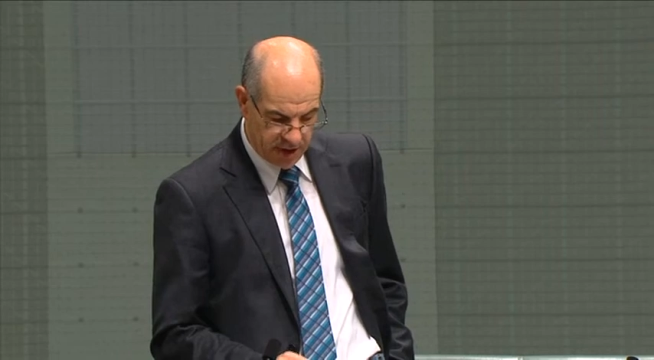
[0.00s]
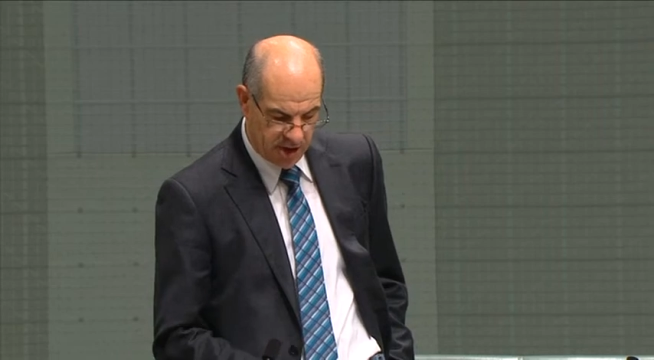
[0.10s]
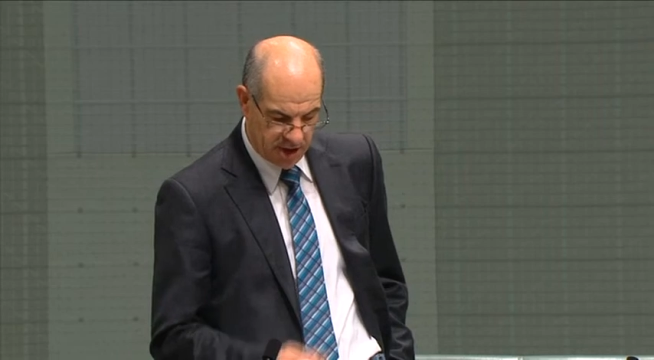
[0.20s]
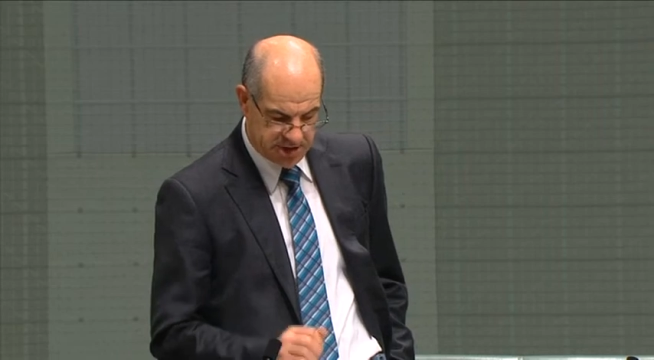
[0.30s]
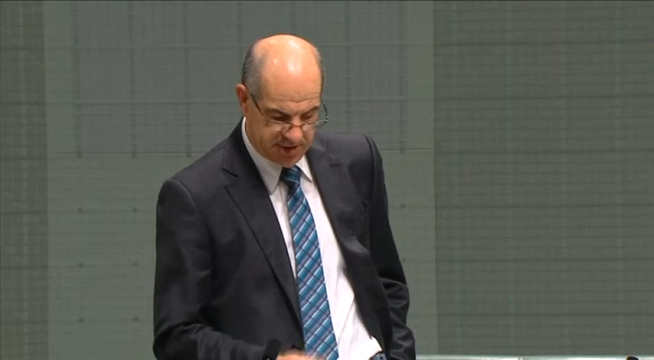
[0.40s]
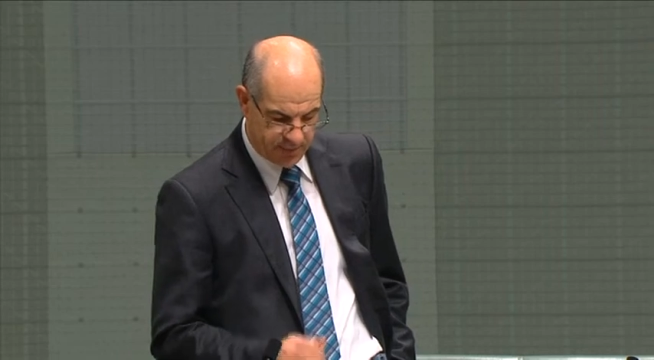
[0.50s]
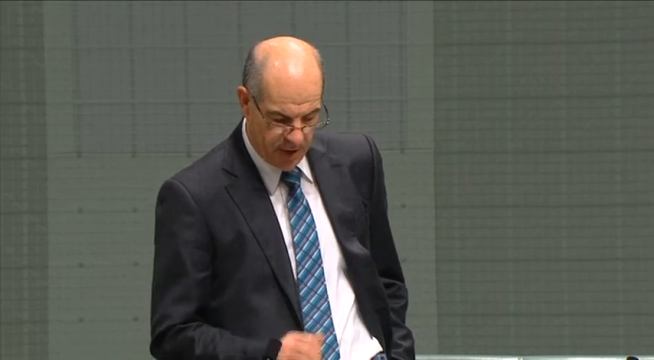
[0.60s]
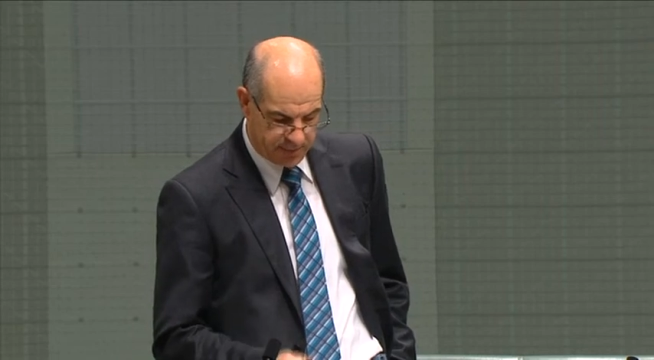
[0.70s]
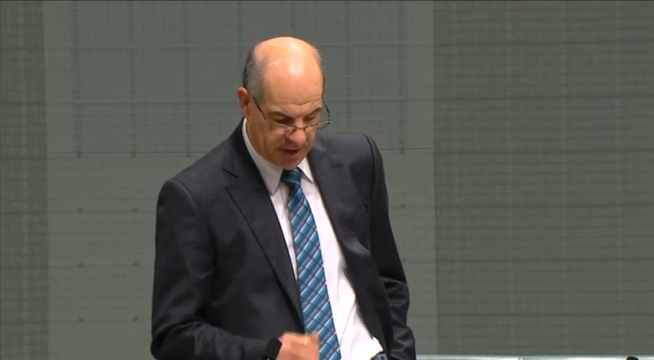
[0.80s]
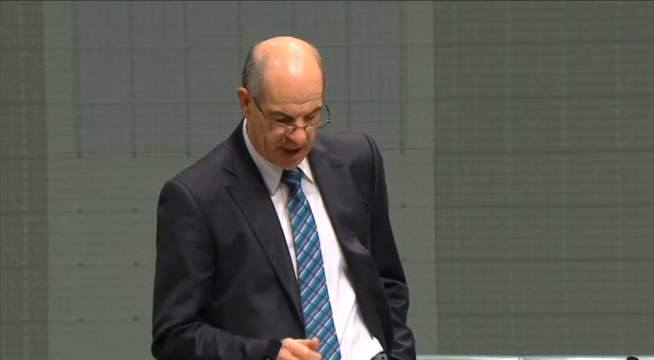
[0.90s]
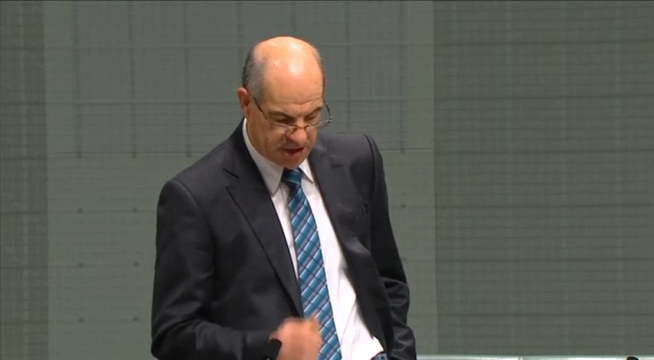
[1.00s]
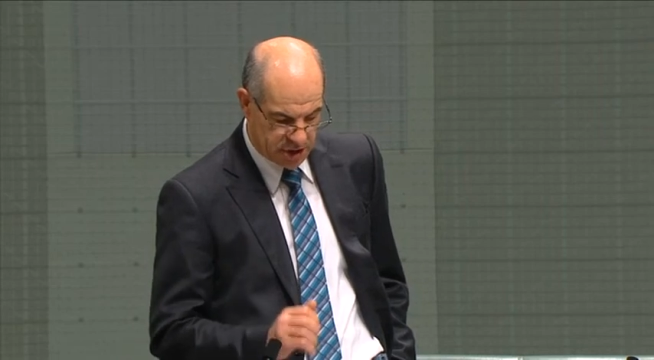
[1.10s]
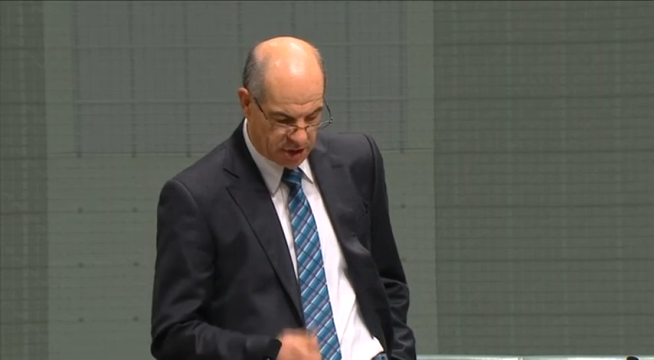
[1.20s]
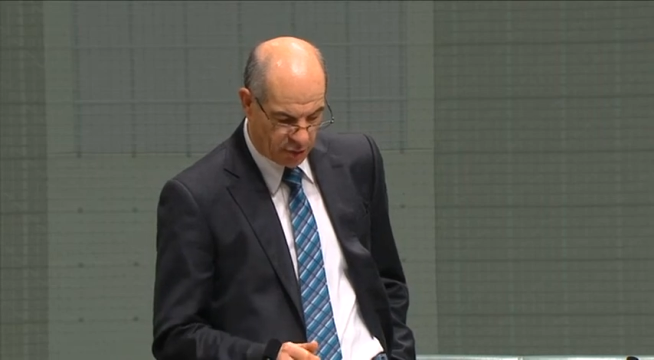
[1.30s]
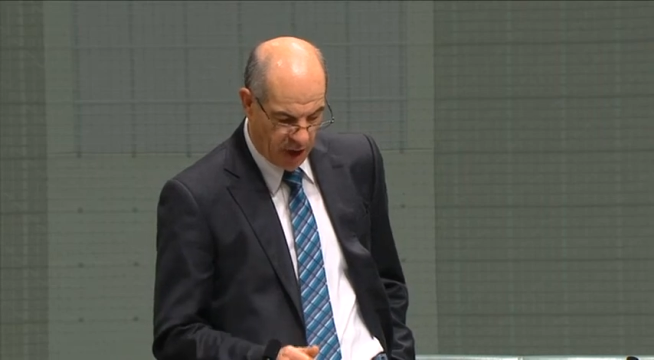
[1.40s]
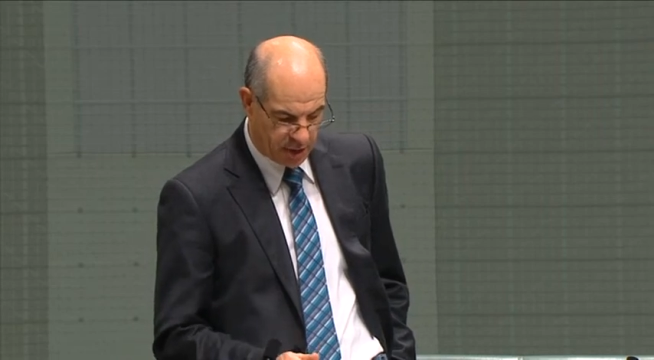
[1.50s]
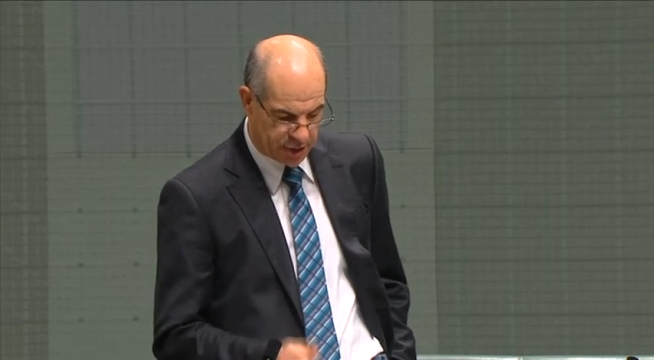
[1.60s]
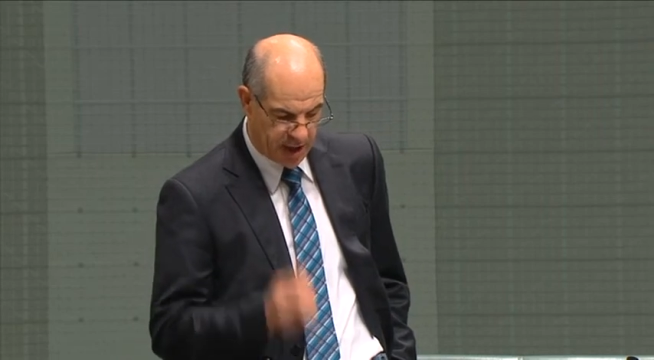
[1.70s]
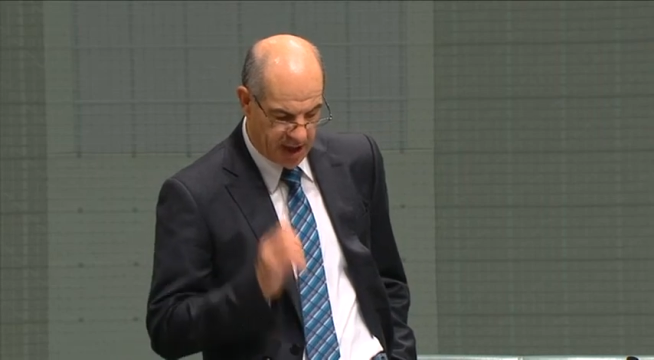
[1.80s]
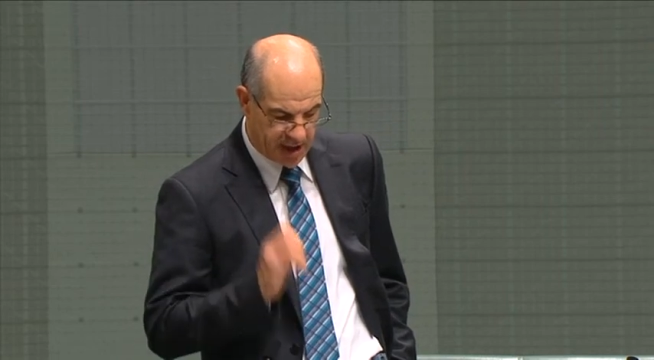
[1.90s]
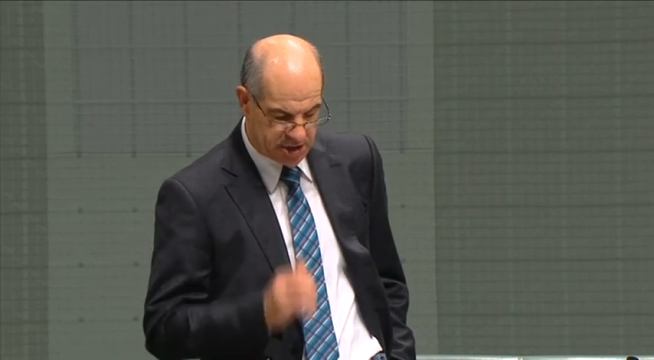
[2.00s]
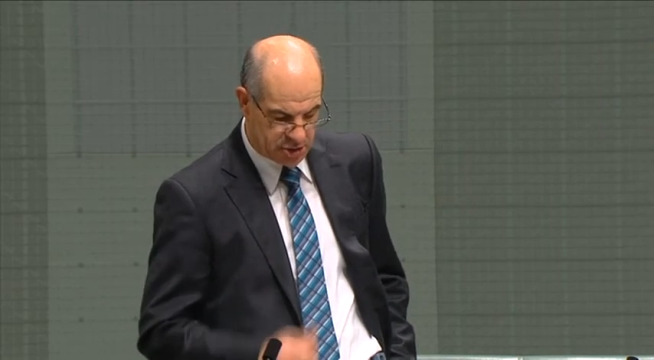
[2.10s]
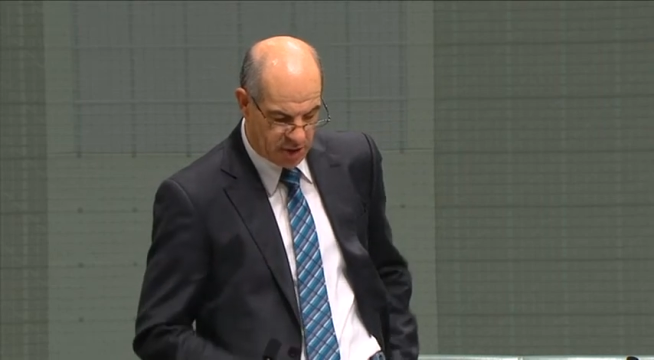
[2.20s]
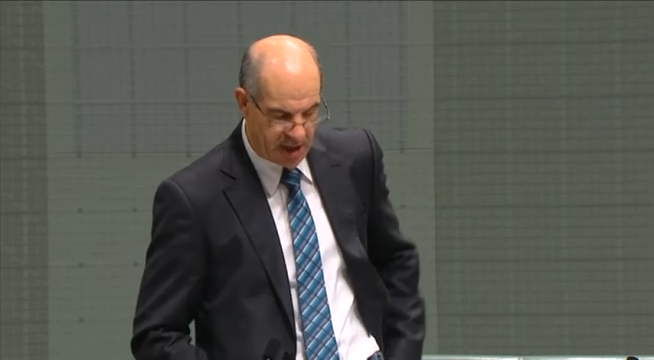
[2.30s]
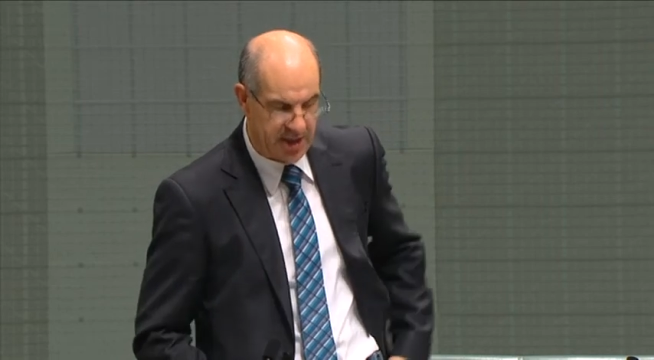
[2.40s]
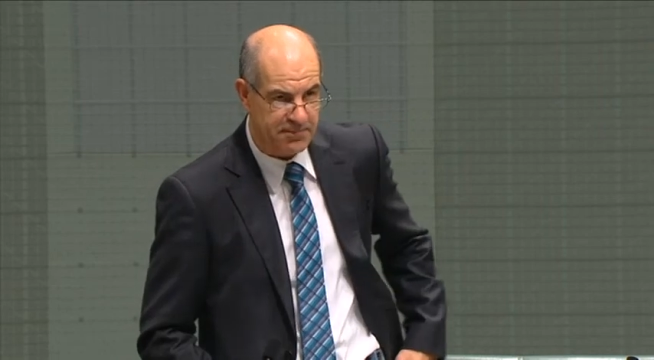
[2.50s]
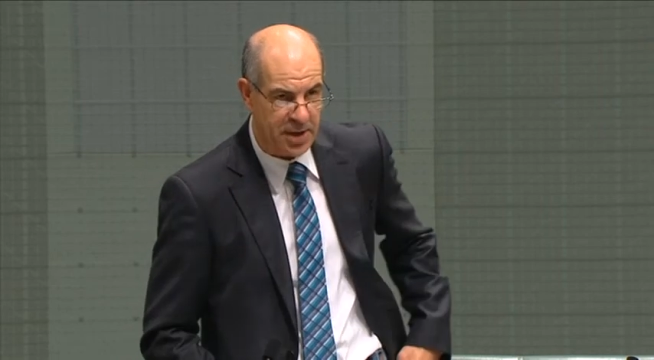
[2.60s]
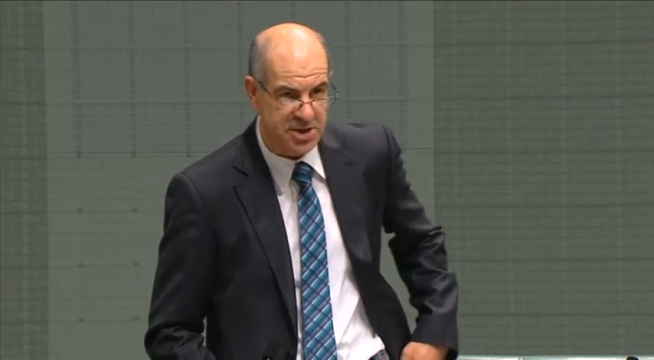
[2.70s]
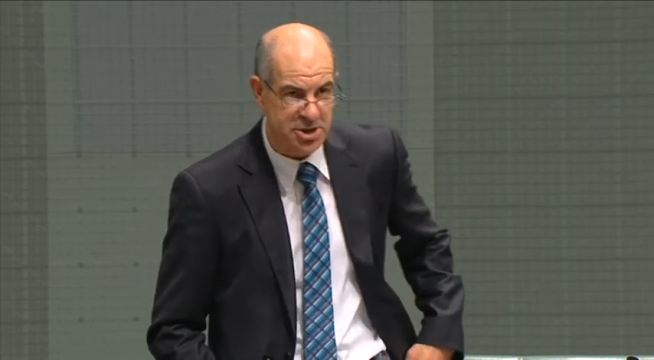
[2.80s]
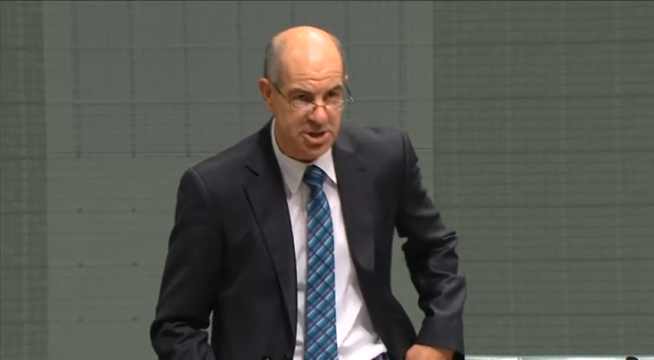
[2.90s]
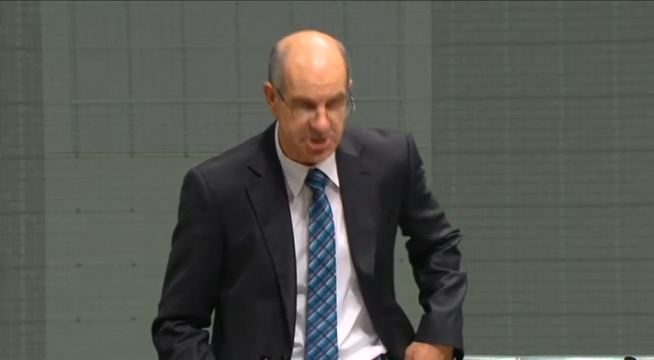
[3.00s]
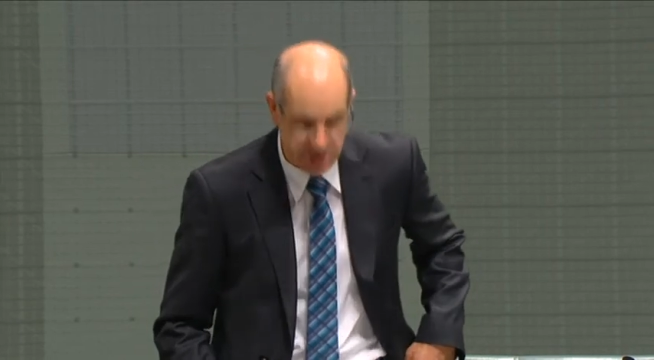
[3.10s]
the cost of population growth. And Australian pensioners